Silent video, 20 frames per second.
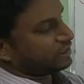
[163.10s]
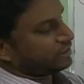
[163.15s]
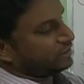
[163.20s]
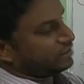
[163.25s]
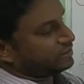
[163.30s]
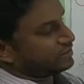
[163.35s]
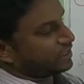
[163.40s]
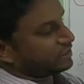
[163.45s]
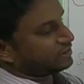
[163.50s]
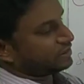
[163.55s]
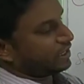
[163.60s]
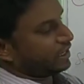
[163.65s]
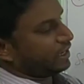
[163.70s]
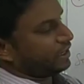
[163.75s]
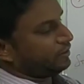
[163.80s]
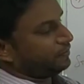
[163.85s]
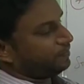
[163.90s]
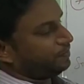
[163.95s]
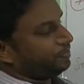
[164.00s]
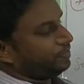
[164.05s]
this as a
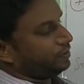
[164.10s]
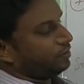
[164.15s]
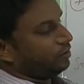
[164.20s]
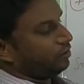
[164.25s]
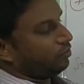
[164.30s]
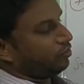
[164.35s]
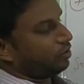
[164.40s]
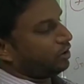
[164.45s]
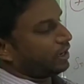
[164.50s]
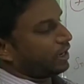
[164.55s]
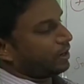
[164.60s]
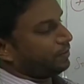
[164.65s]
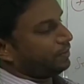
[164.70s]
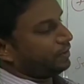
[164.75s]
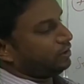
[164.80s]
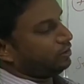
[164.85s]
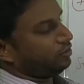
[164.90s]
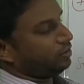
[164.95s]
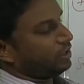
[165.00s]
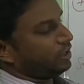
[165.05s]
line, what
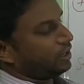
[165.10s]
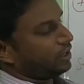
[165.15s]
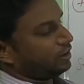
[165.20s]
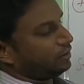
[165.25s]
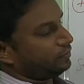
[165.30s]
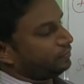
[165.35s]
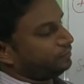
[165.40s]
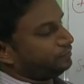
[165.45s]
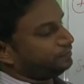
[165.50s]
happened to here?